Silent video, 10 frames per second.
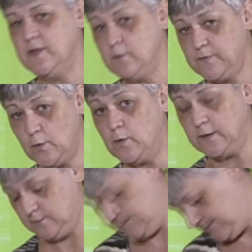thing with the
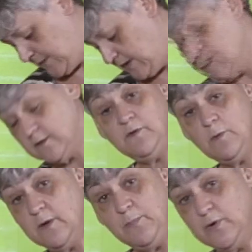oil. So if you
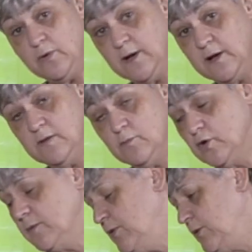want to put oil in your
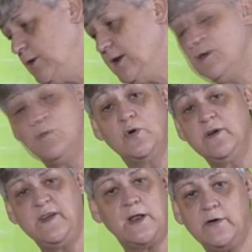water, put oil in your water.
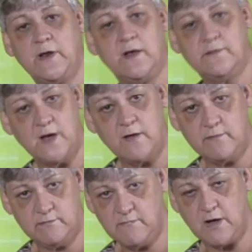If you don't, don't. There's
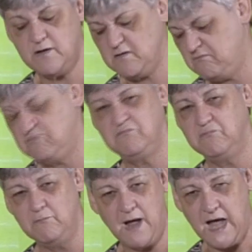no
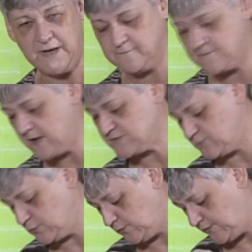hard and fast
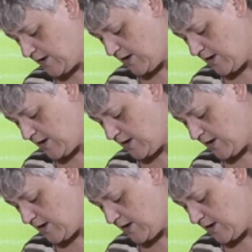rules.